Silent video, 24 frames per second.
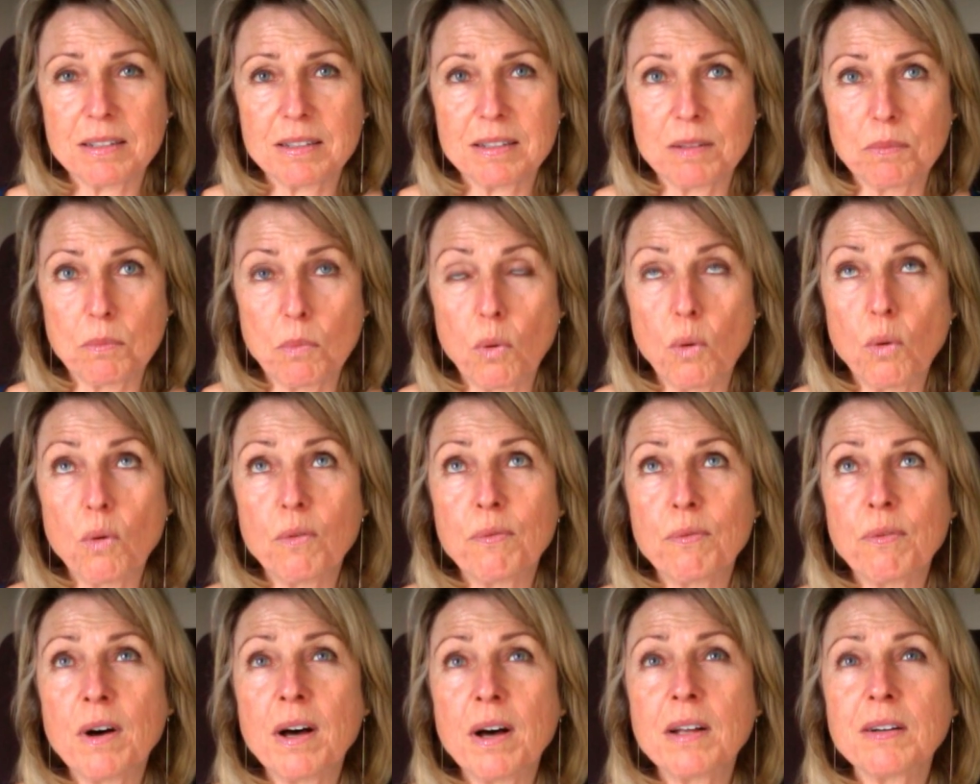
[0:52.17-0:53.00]
the more
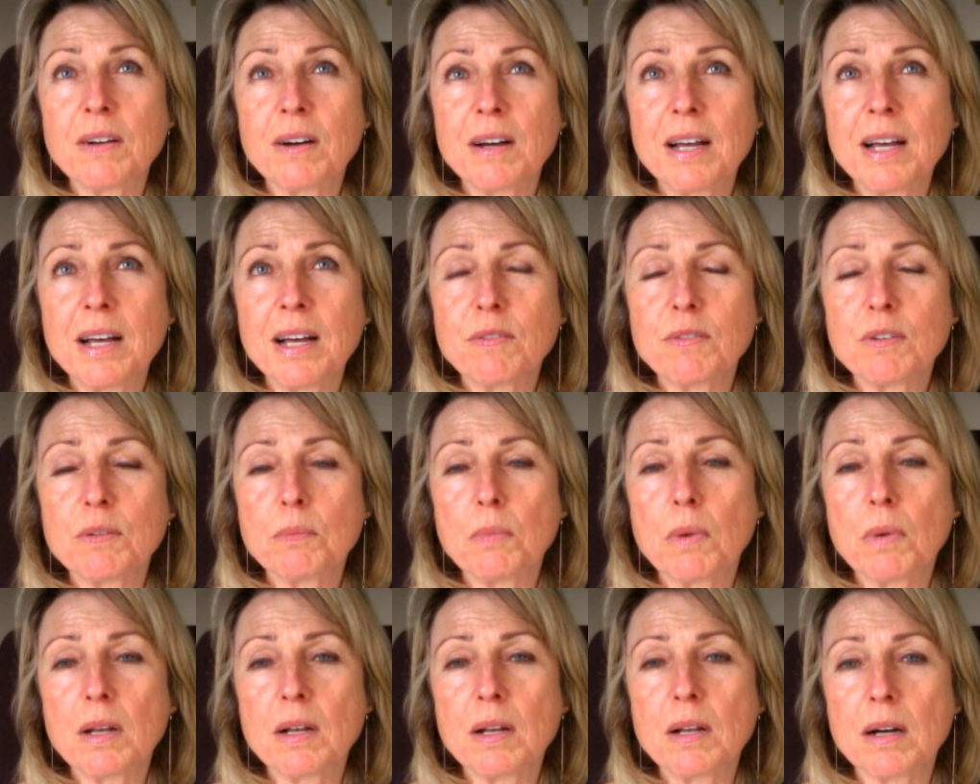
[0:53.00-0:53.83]
fun I have in
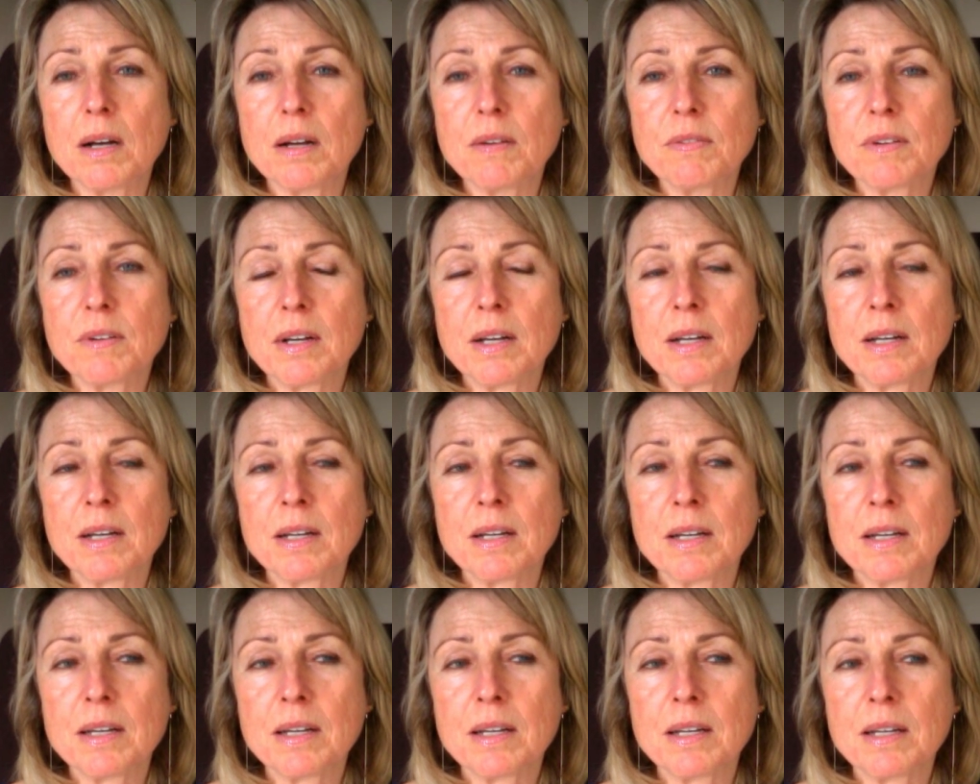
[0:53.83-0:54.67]
my life,
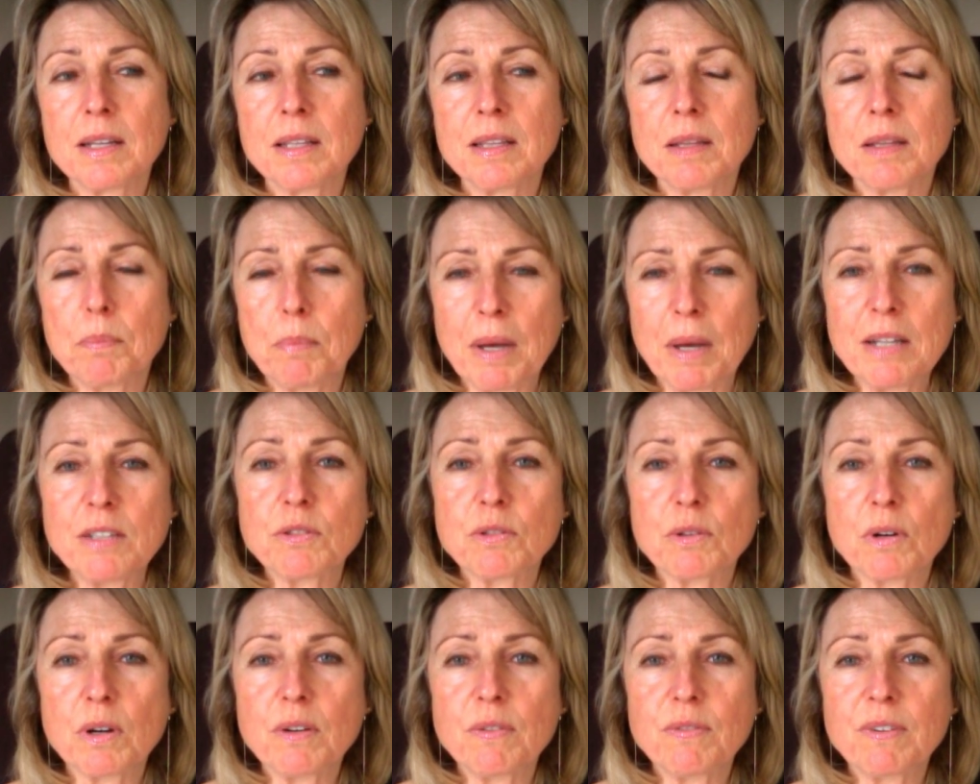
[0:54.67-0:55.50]
the
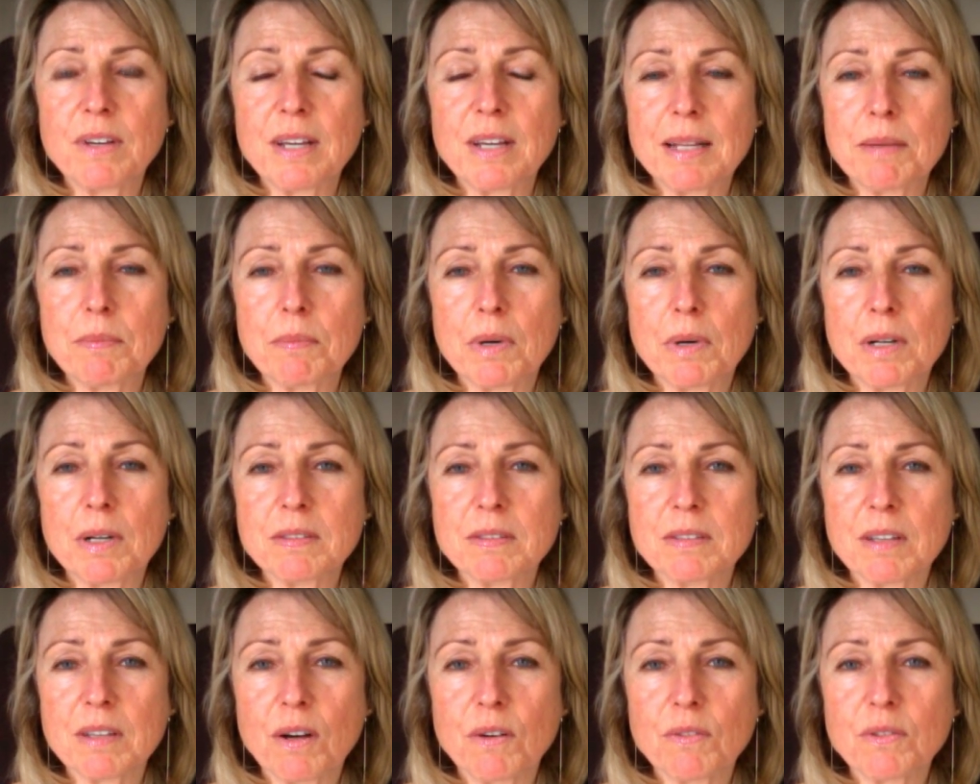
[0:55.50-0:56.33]
better I feel in
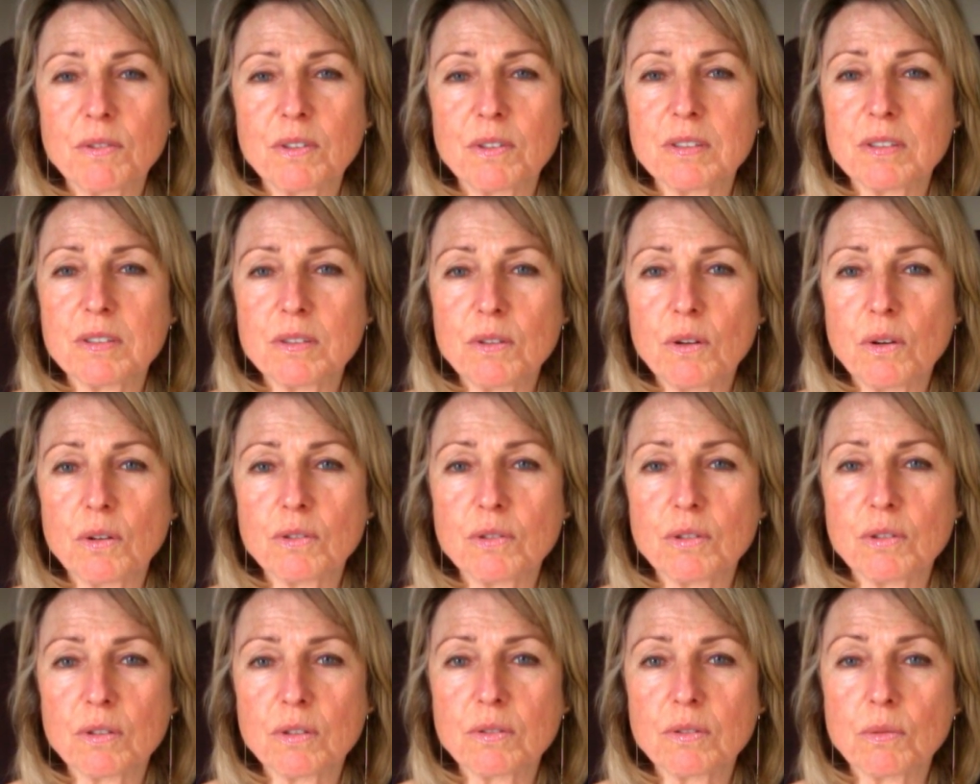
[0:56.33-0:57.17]
myself, because it's not
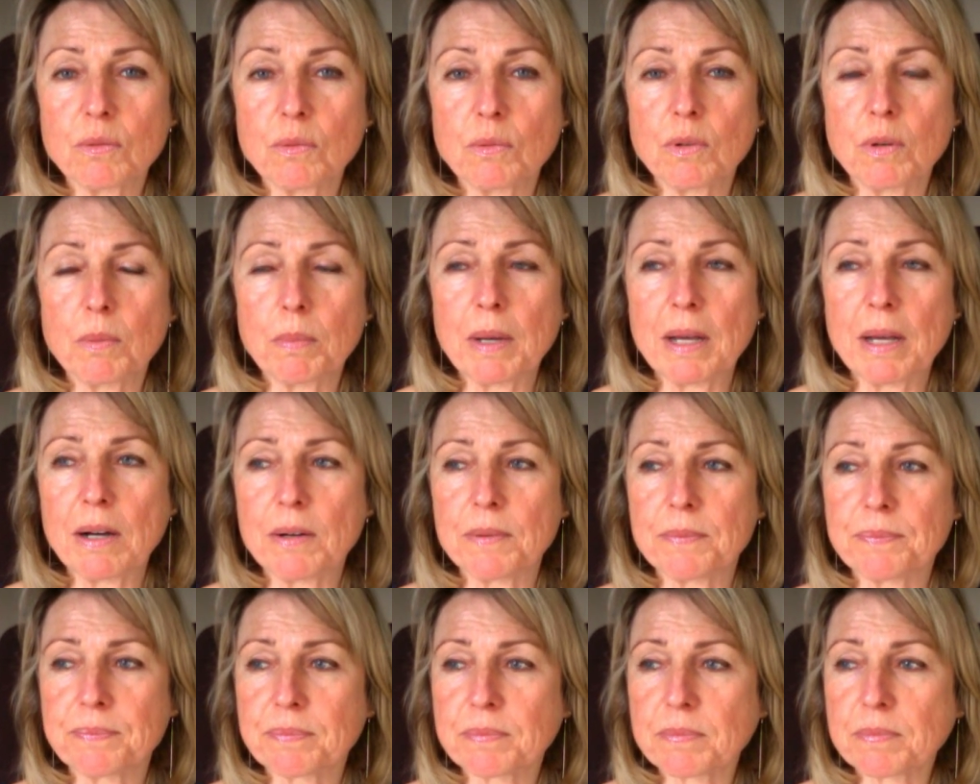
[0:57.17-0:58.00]
just all
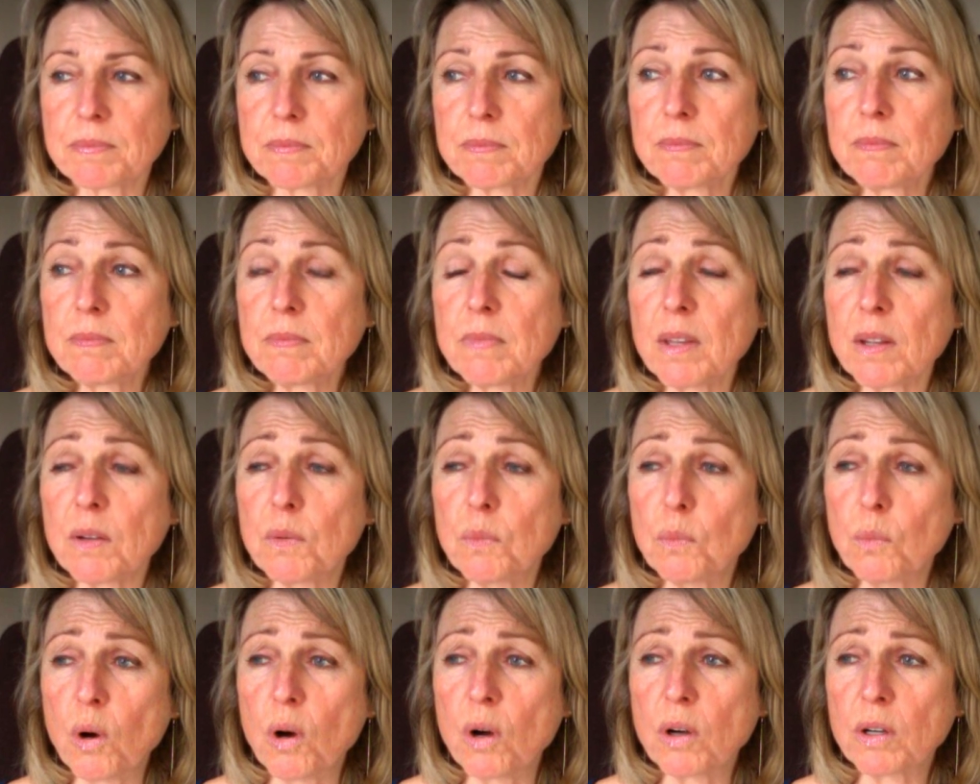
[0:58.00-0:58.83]
about
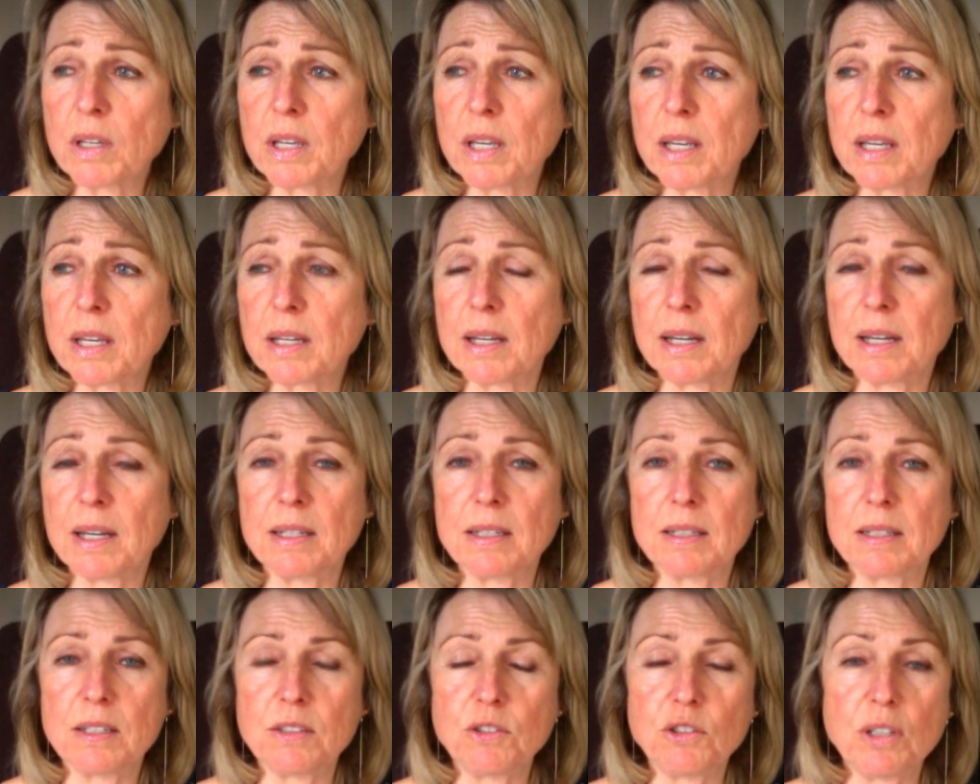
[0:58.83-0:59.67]
working
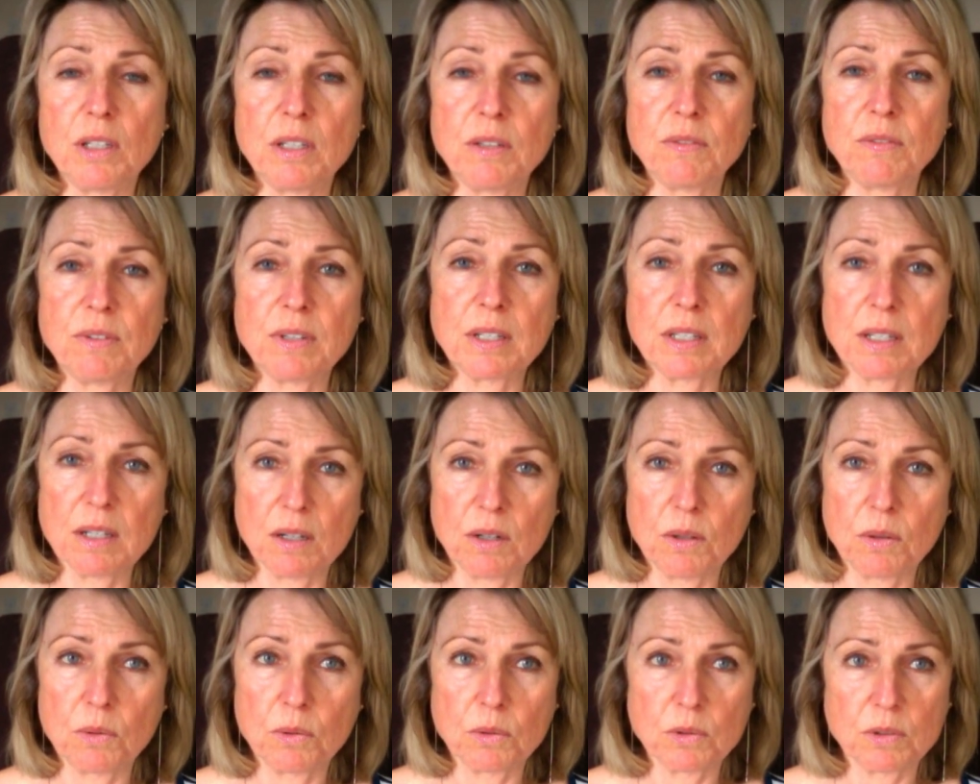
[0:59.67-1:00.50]
and achieving
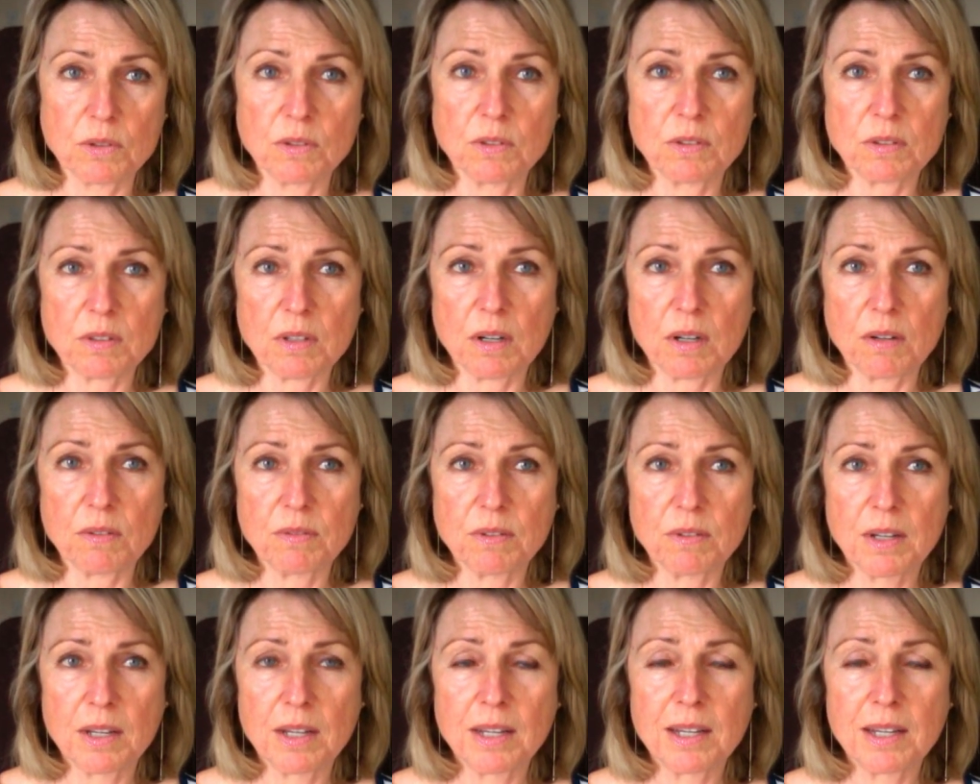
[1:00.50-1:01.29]
goals and stuff.